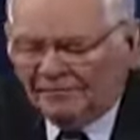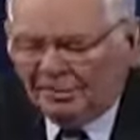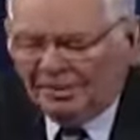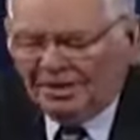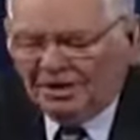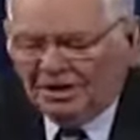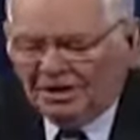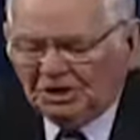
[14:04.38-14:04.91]

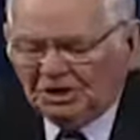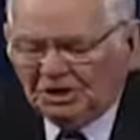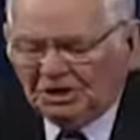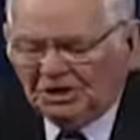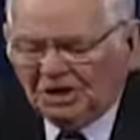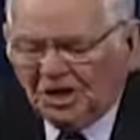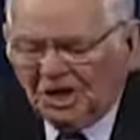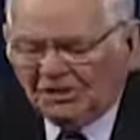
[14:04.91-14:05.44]
for he
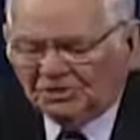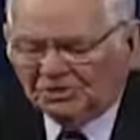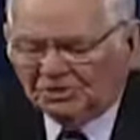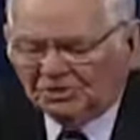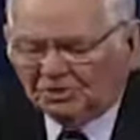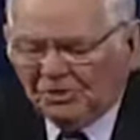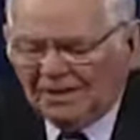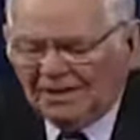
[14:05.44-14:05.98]
should not
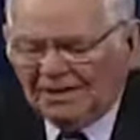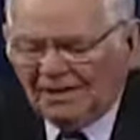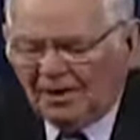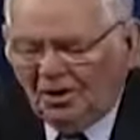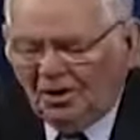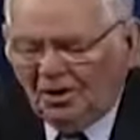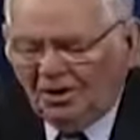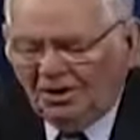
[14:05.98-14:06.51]
stray
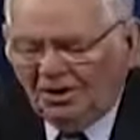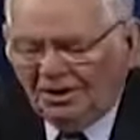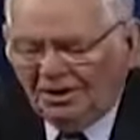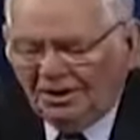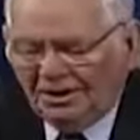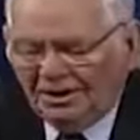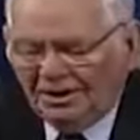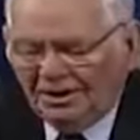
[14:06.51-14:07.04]
long.
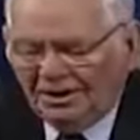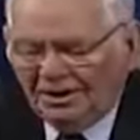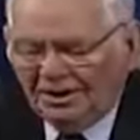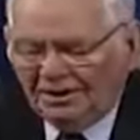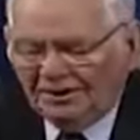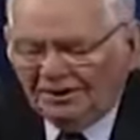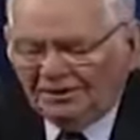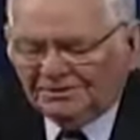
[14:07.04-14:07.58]

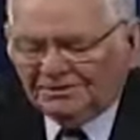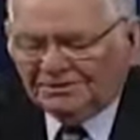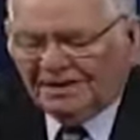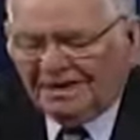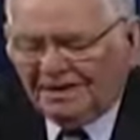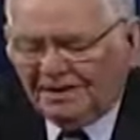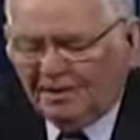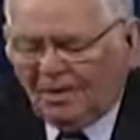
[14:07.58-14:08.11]

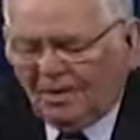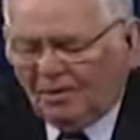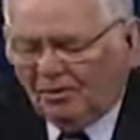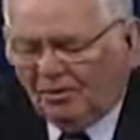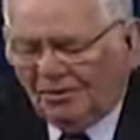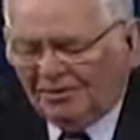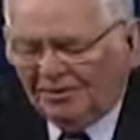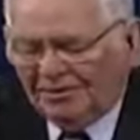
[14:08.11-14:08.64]
Stay
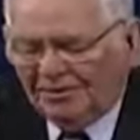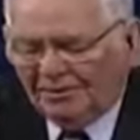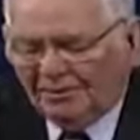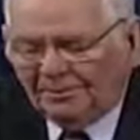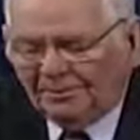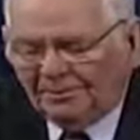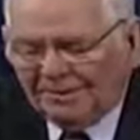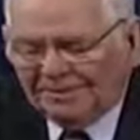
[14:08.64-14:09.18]
long, rather, in
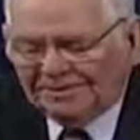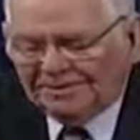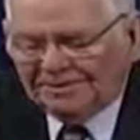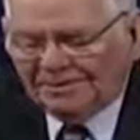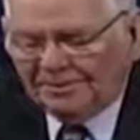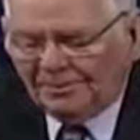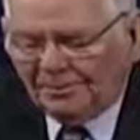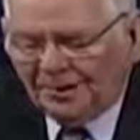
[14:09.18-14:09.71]
the place
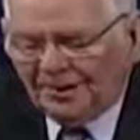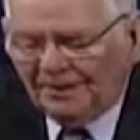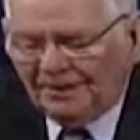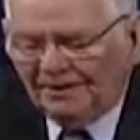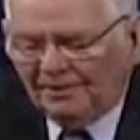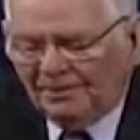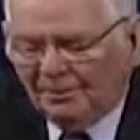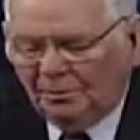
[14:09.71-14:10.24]
of the
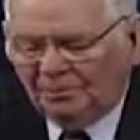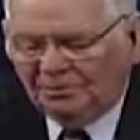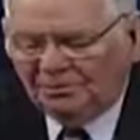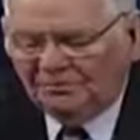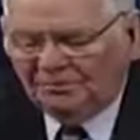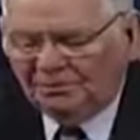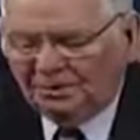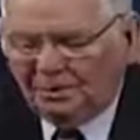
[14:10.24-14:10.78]
breaking
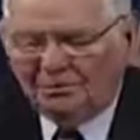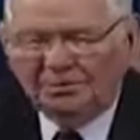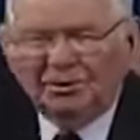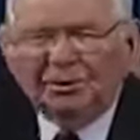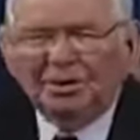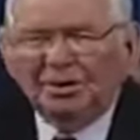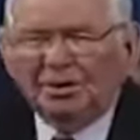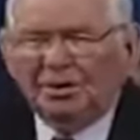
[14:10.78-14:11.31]
forth of
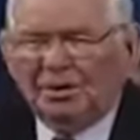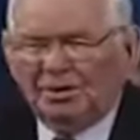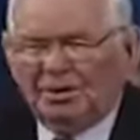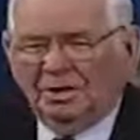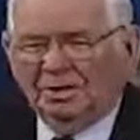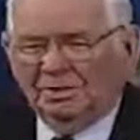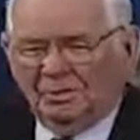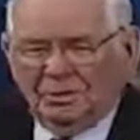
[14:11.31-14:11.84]
children.
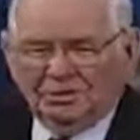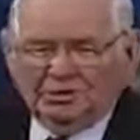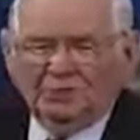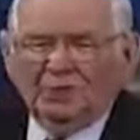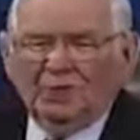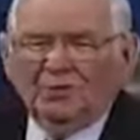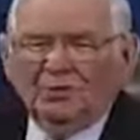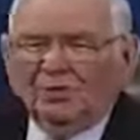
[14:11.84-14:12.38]
In other
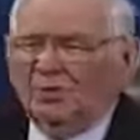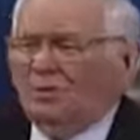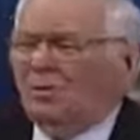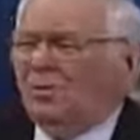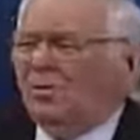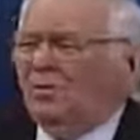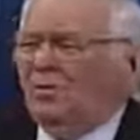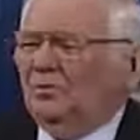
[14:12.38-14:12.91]
words,
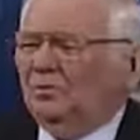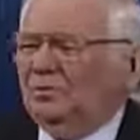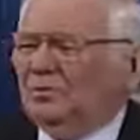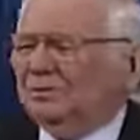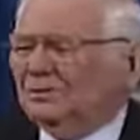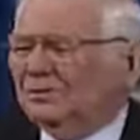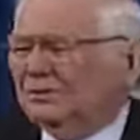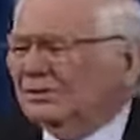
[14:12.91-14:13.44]

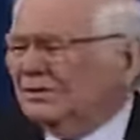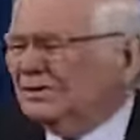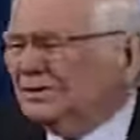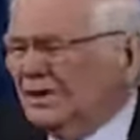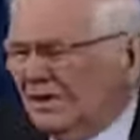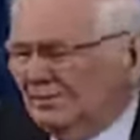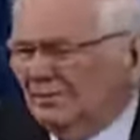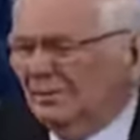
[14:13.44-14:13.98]
this, this
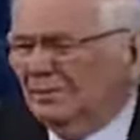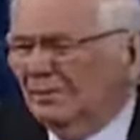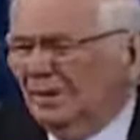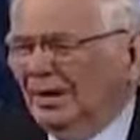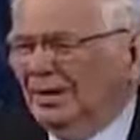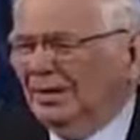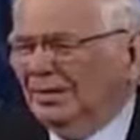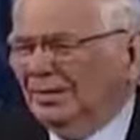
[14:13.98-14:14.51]
is kind of a
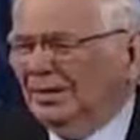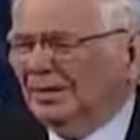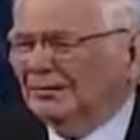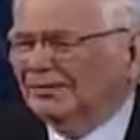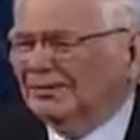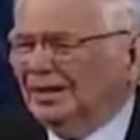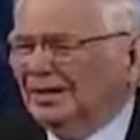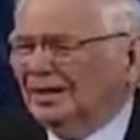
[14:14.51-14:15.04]
play, and
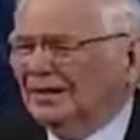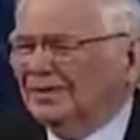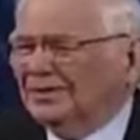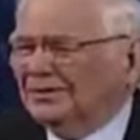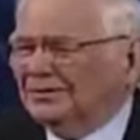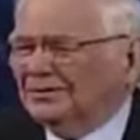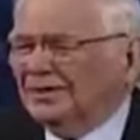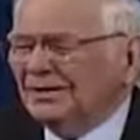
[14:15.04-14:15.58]
it's said
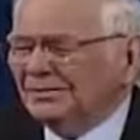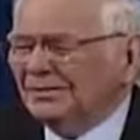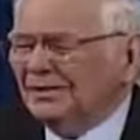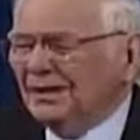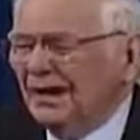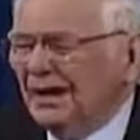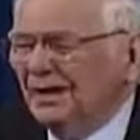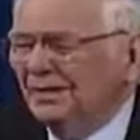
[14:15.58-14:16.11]
in a sense
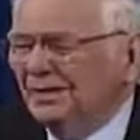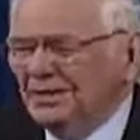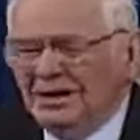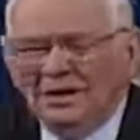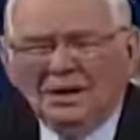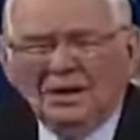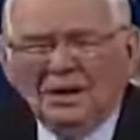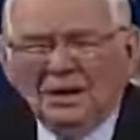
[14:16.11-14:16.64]
in
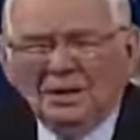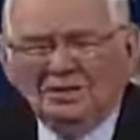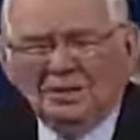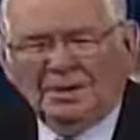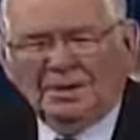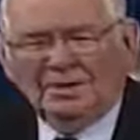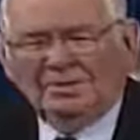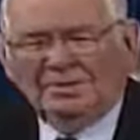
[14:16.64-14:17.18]
irony,
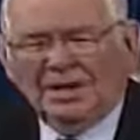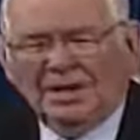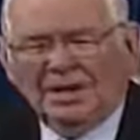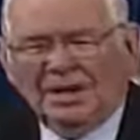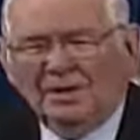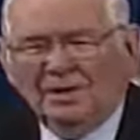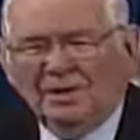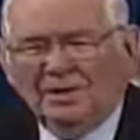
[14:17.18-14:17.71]
but it's
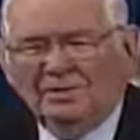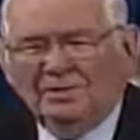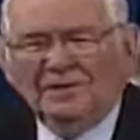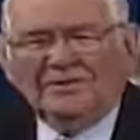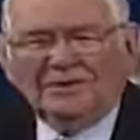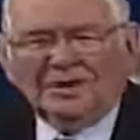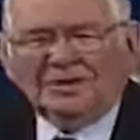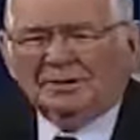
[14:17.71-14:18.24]
saying
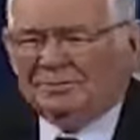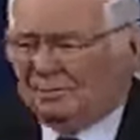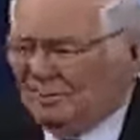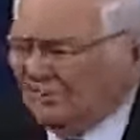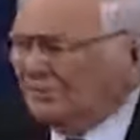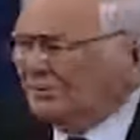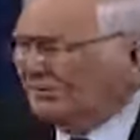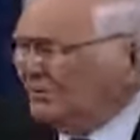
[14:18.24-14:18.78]
we've got the
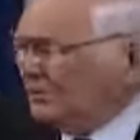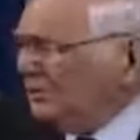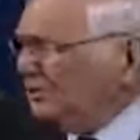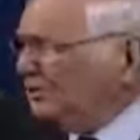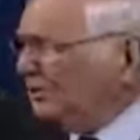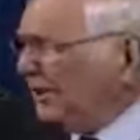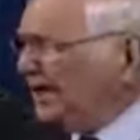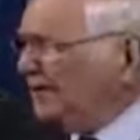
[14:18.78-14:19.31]
birth of a
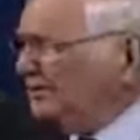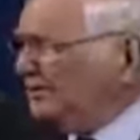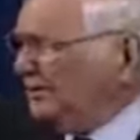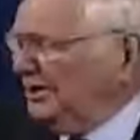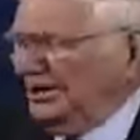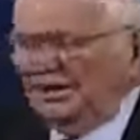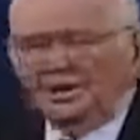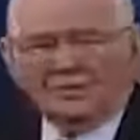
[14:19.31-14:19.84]
new age,
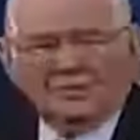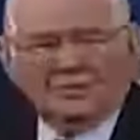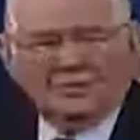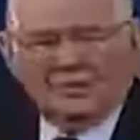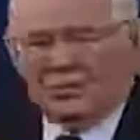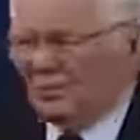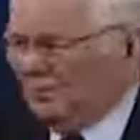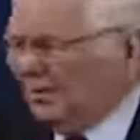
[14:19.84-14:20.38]
and he
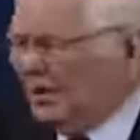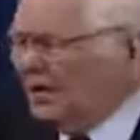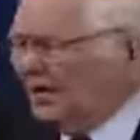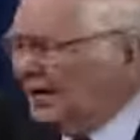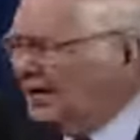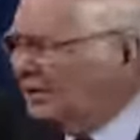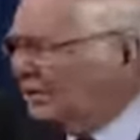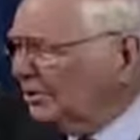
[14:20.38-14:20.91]
doesn't want to
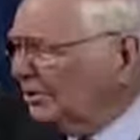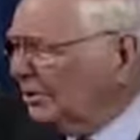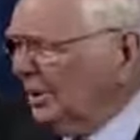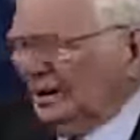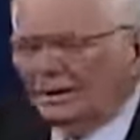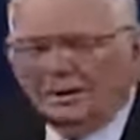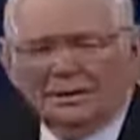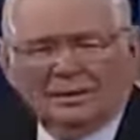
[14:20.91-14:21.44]
break into
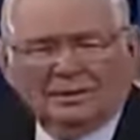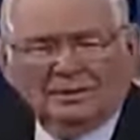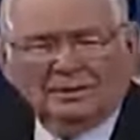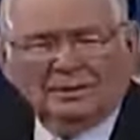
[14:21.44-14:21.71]
it